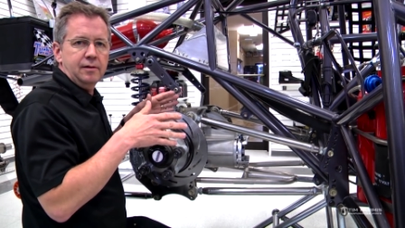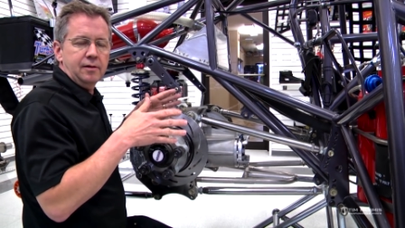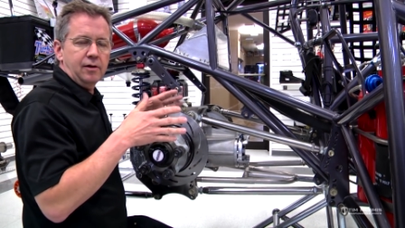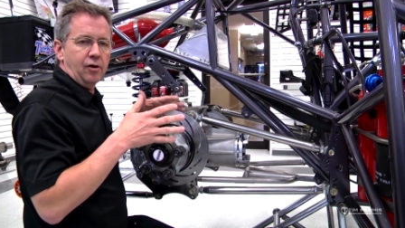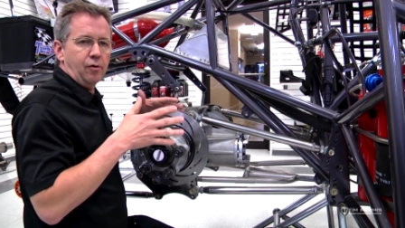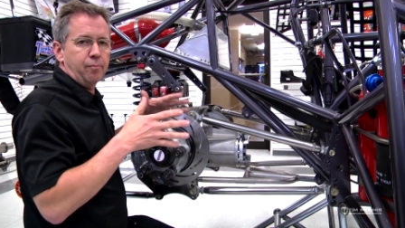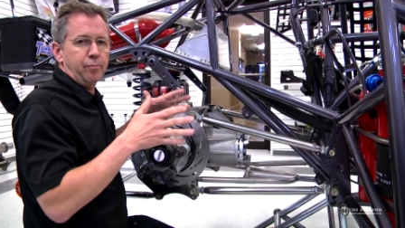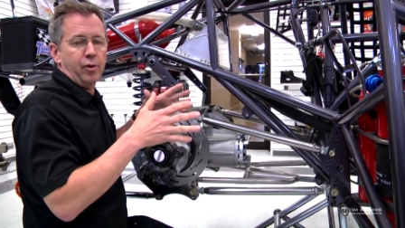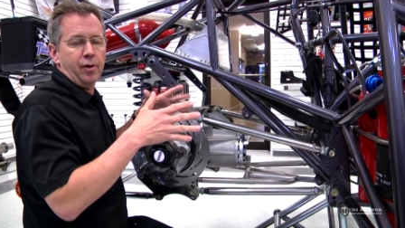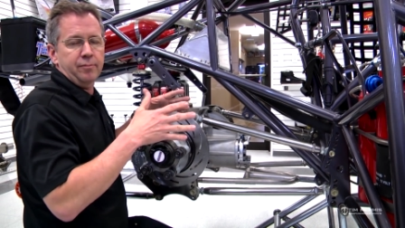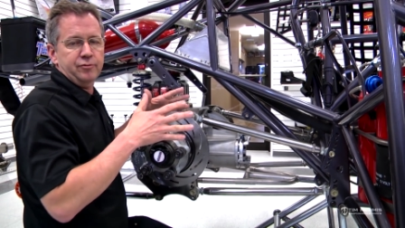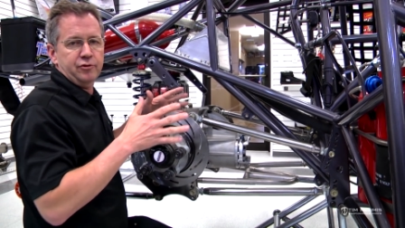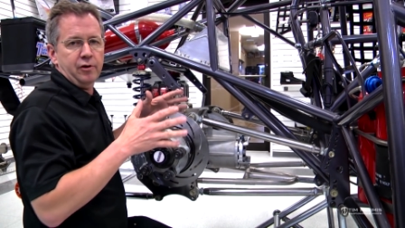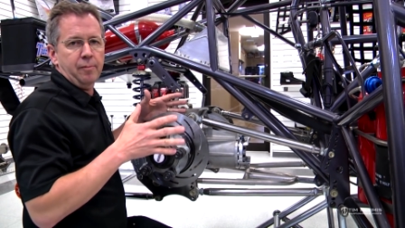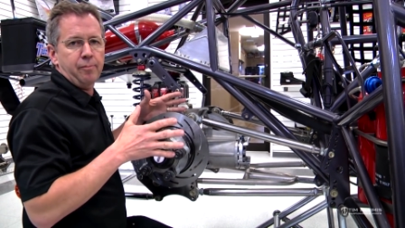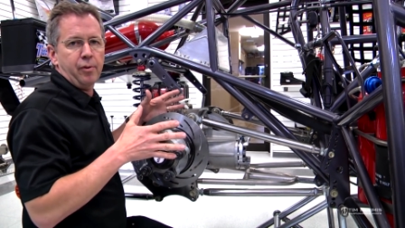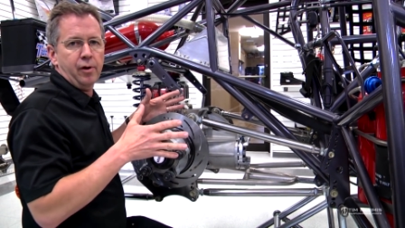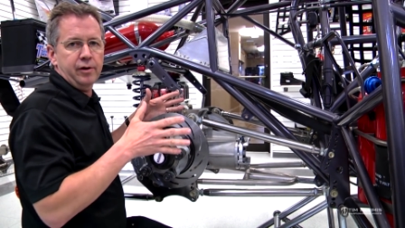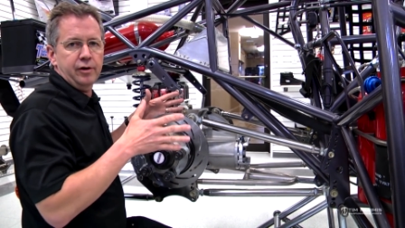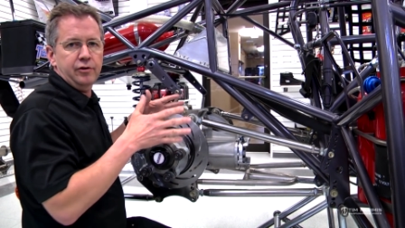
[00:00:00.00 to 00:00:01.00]
or I'm
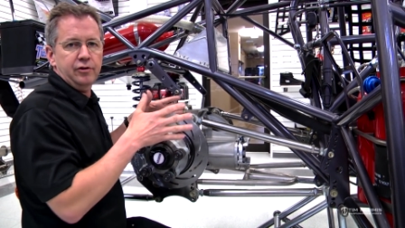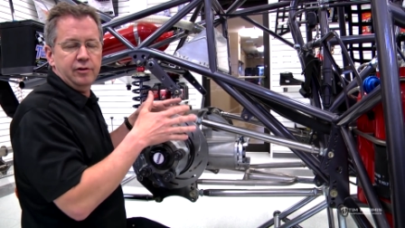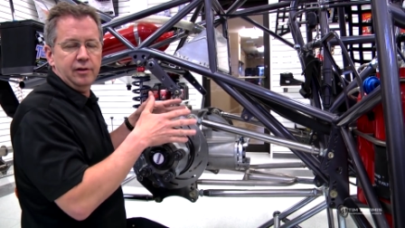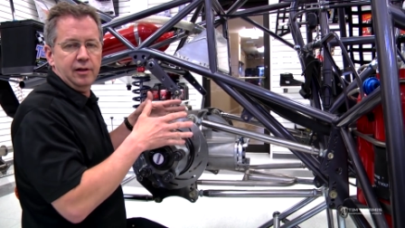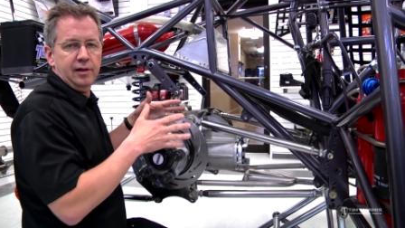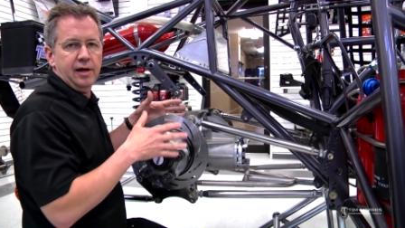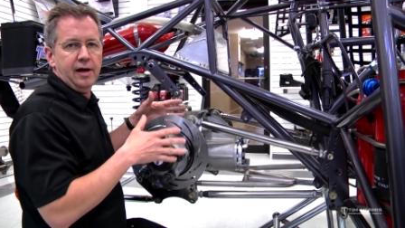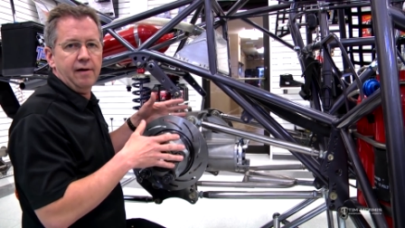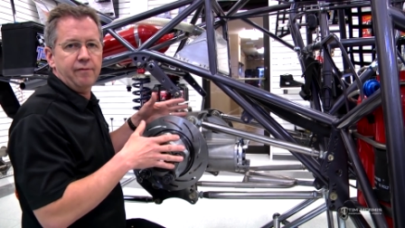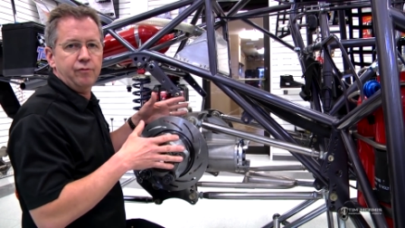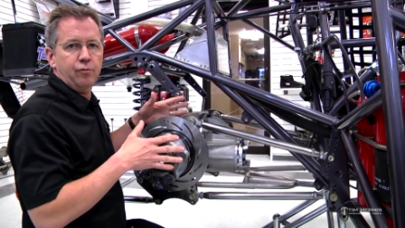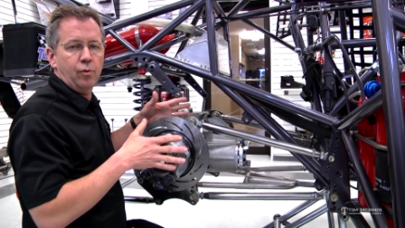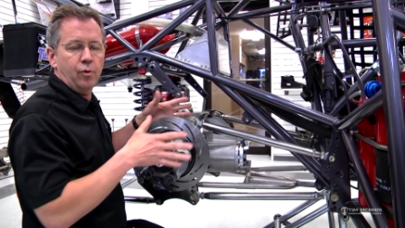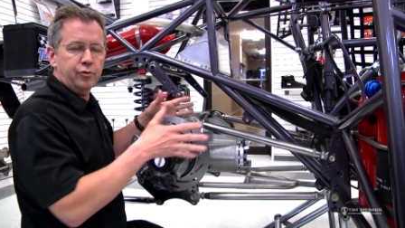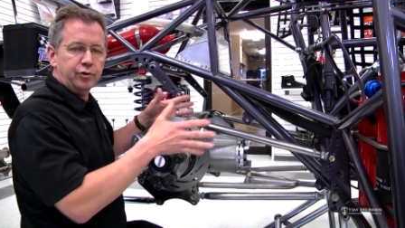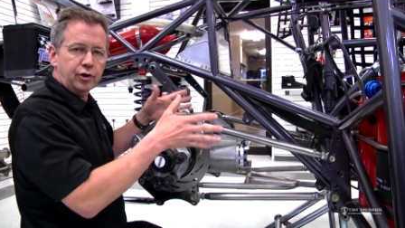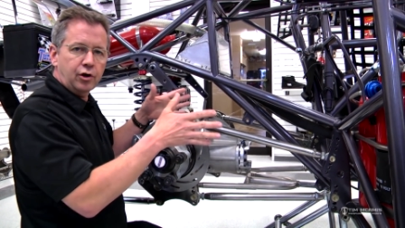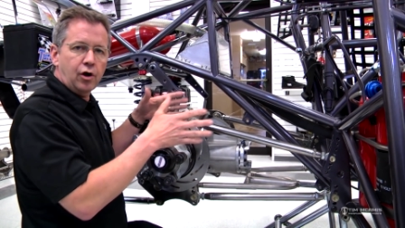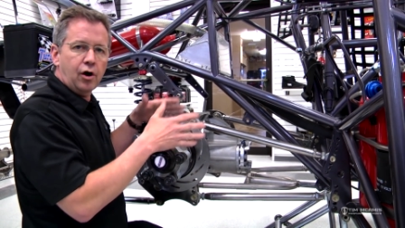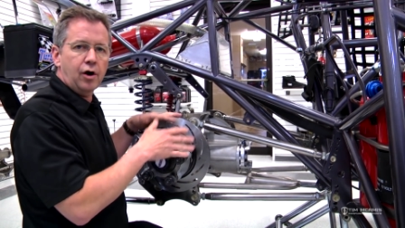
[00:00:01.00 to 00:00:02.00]
sorry, pointing it to the left,
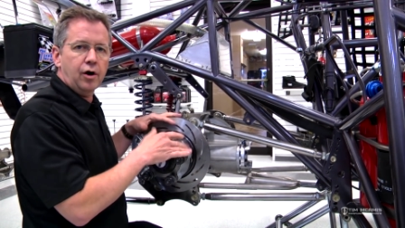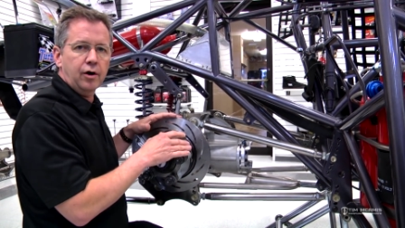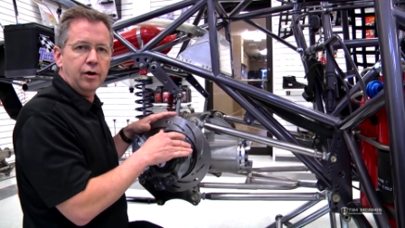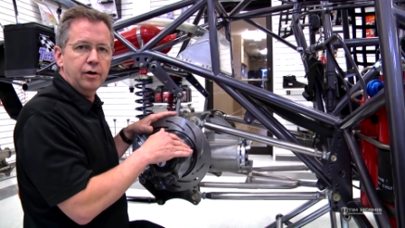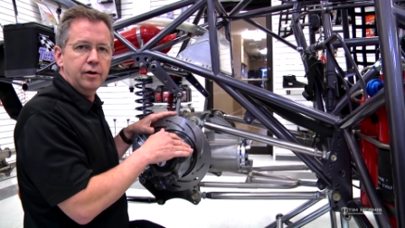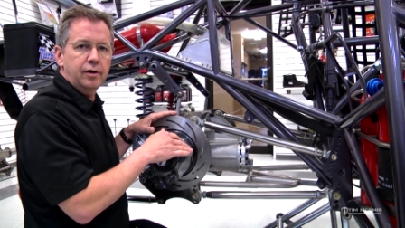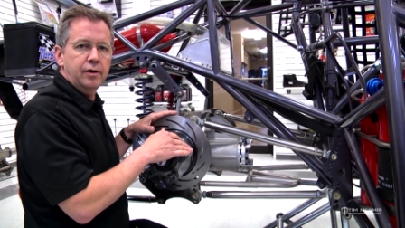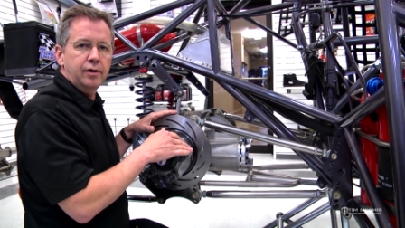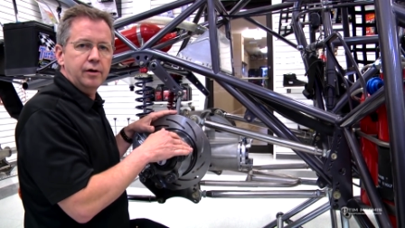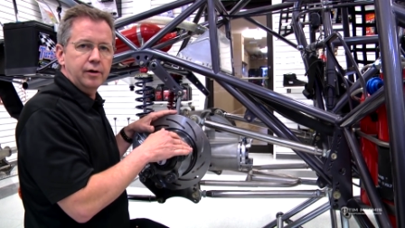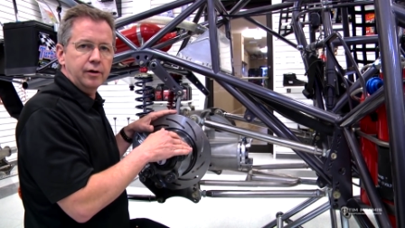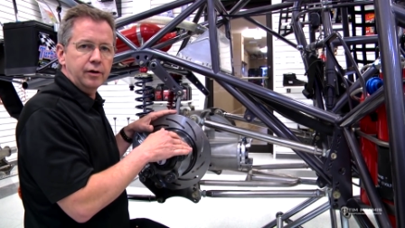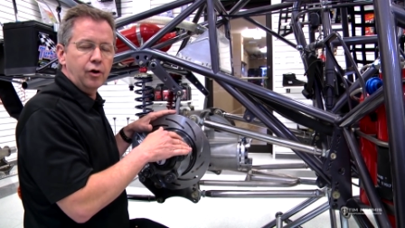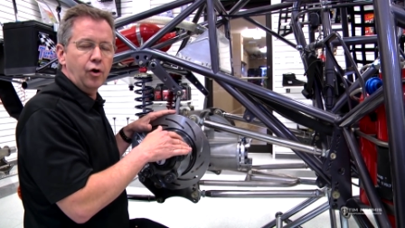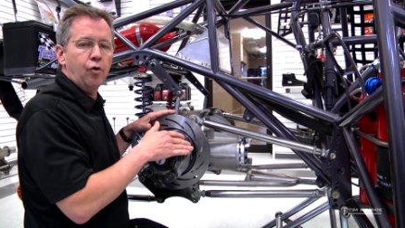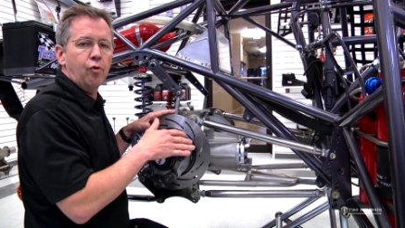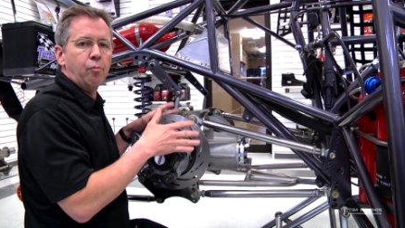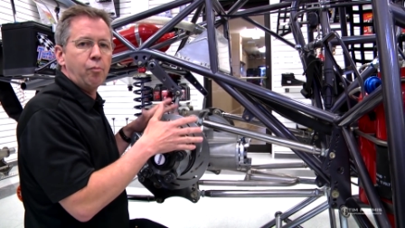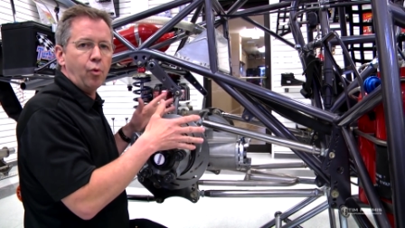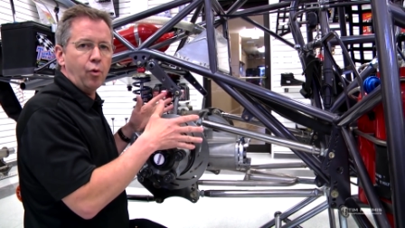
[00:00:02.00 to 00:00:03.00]
won't the car
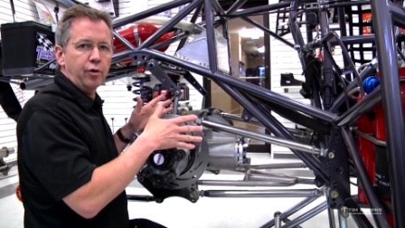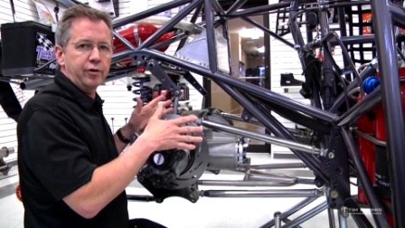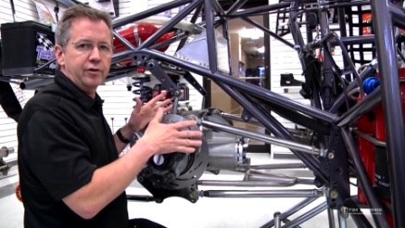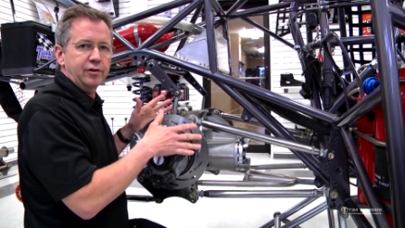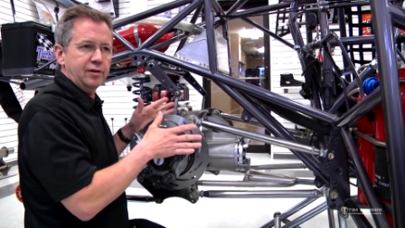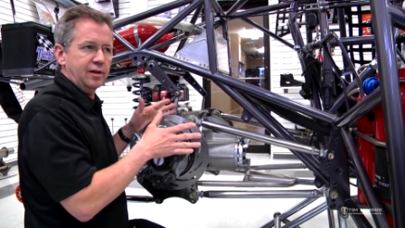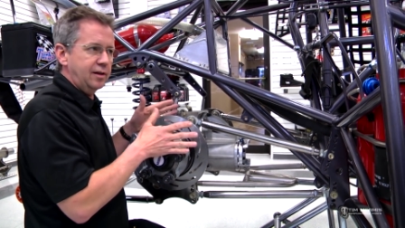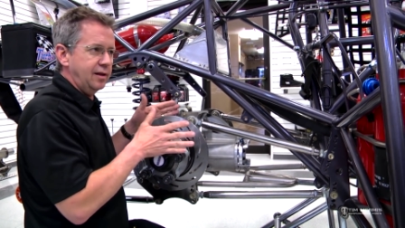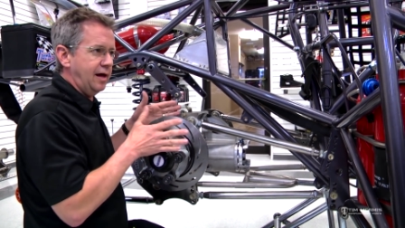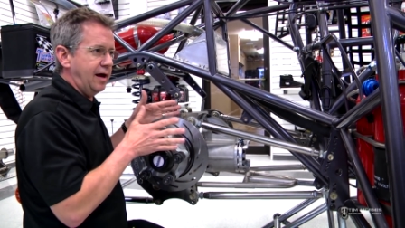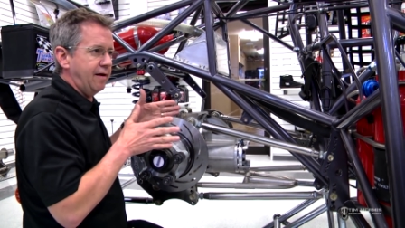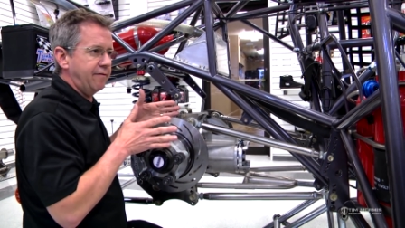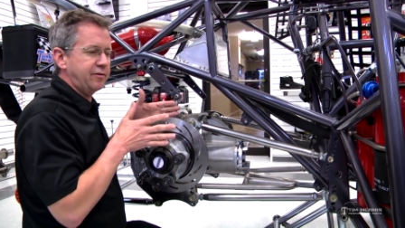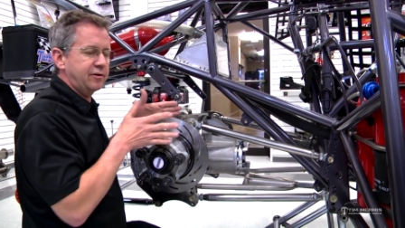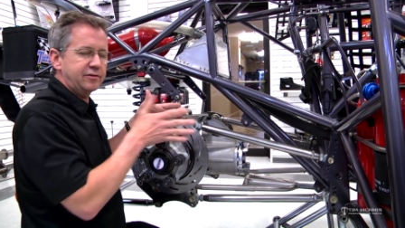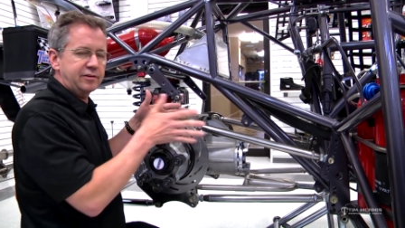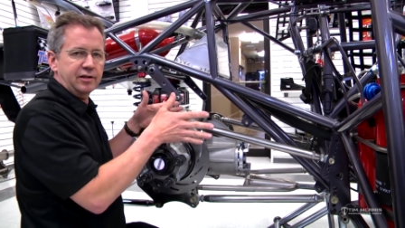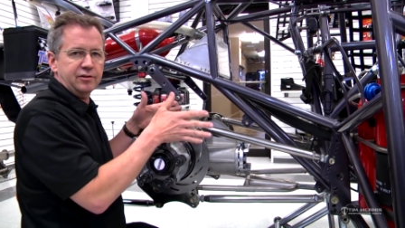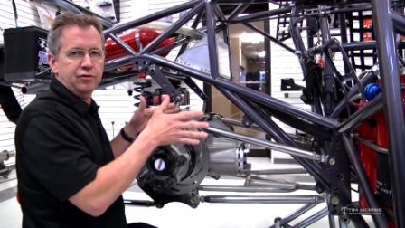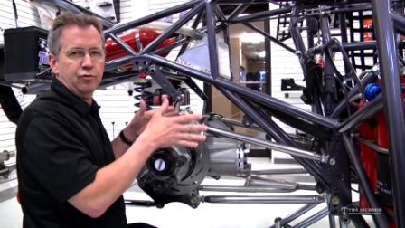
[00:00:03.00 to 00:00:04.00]
go more to the left
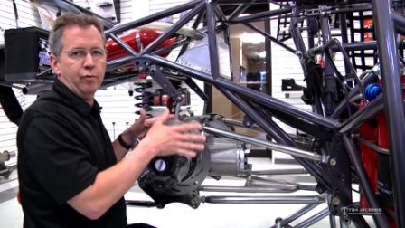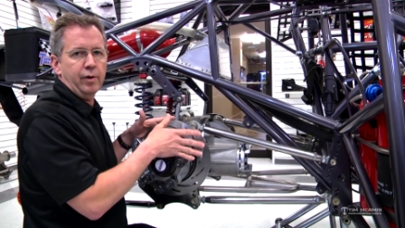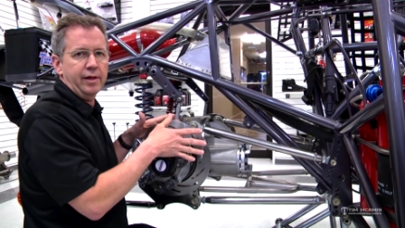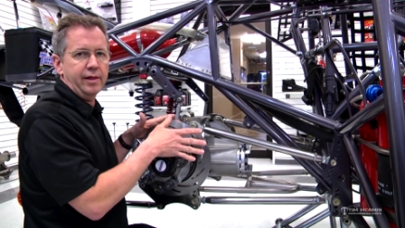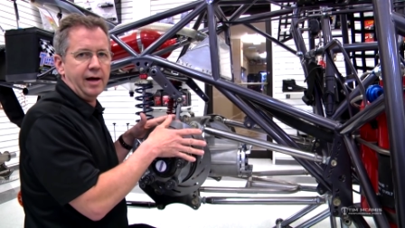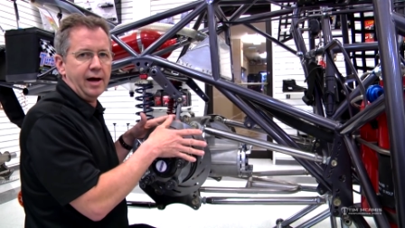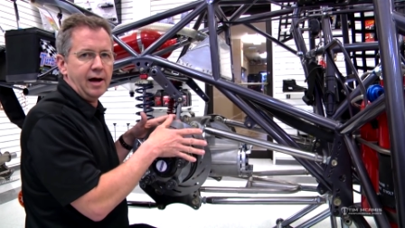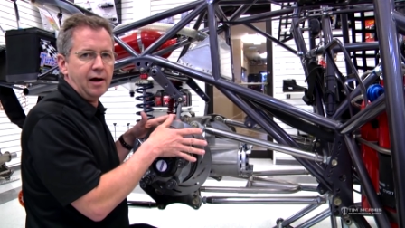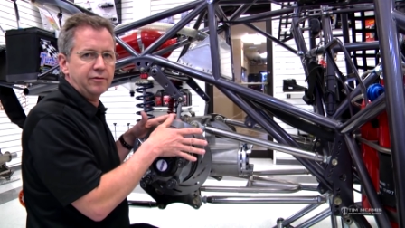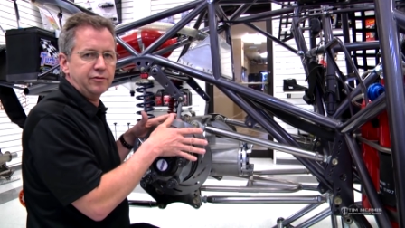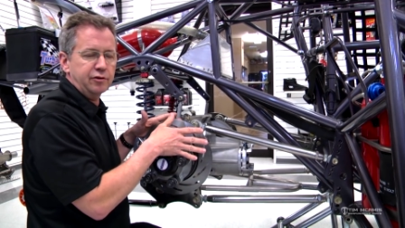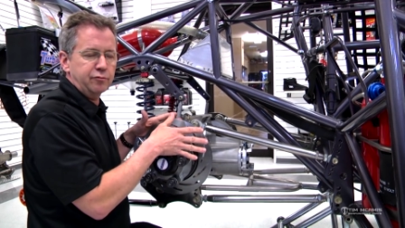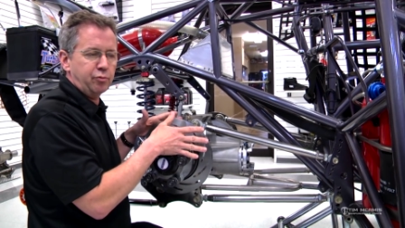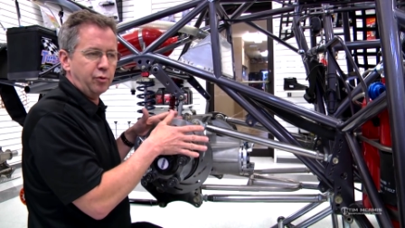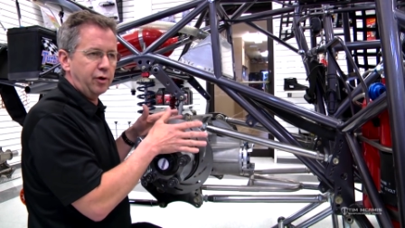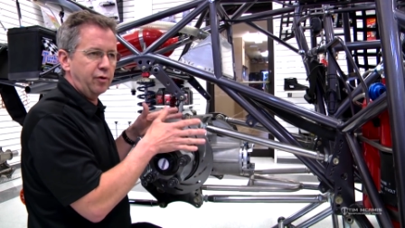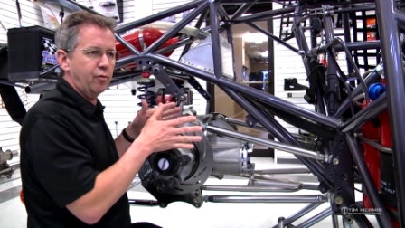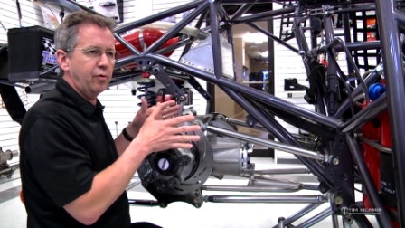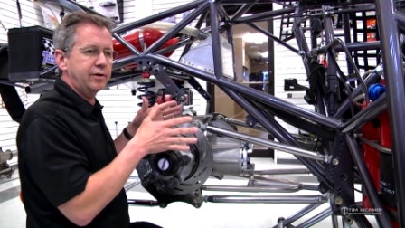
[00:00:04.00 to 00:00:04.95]
because that's the way the housing's pointed.